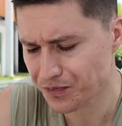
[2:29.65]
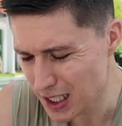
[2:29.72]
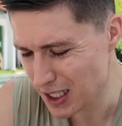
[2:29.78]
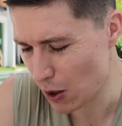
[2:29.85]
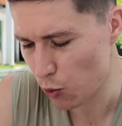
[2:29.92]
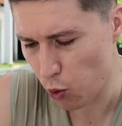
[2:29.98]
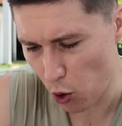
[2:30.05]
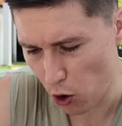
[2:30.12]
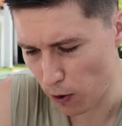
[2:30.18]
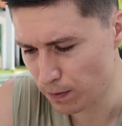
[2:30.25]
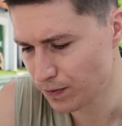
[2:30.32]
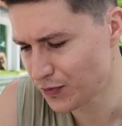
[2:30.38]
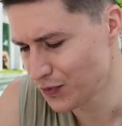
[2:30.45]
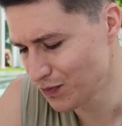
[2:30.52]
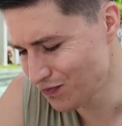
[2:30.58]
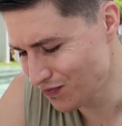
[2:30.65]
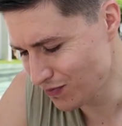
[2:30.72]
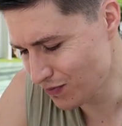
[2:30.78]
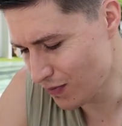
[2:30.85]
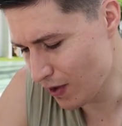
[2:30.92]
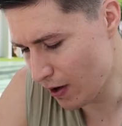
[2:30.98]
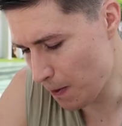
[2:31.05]
It's that warm,
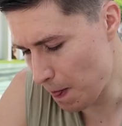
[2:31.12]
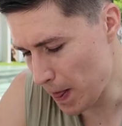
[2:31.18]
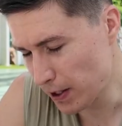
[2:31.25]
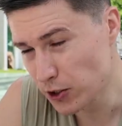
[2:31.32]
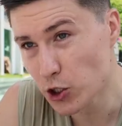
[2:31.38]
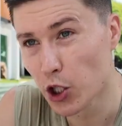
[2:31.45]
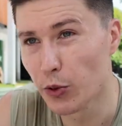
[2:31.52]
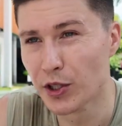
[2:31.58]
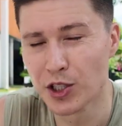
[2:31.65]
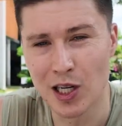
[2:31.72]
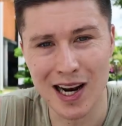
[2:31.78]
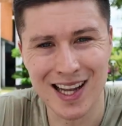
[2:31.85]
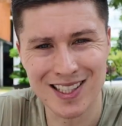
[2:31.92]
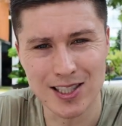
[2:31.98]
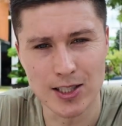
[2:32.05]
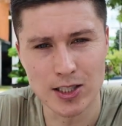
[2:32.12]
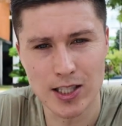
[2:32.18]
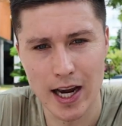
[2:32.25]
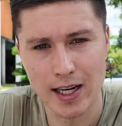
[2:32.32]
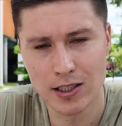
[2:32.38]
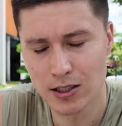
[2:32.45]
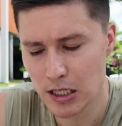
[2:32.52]
chewy, gelatinous
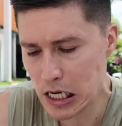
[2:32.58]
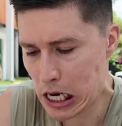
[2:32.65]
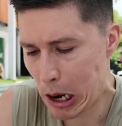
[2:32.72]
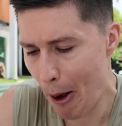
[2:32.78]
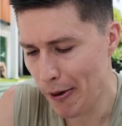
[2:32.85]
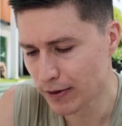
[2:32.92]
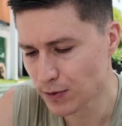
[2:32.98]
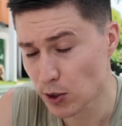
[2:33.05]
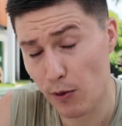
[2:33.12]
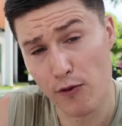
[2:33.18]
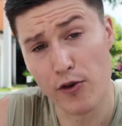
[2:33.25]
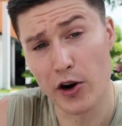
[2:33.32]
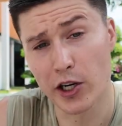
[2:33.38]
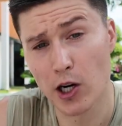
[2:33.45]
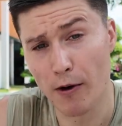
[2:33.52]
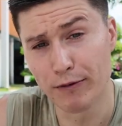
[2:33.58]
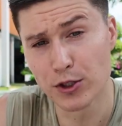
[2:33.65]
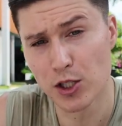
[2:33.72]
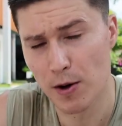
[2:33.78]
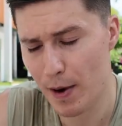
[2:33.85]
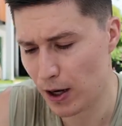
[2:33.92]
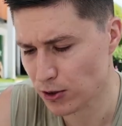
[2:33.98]
taste. Something very
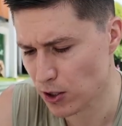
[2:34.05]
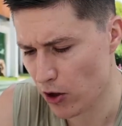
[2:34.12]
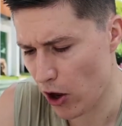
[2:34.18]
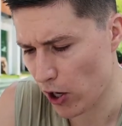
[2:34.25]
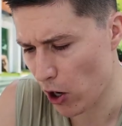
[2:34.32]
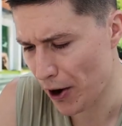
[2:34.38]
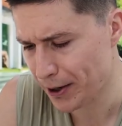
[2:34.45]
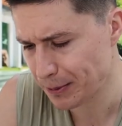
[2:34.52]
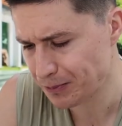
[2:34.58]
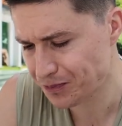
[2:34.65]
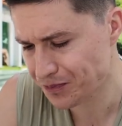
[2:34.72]
comforting about it that I like.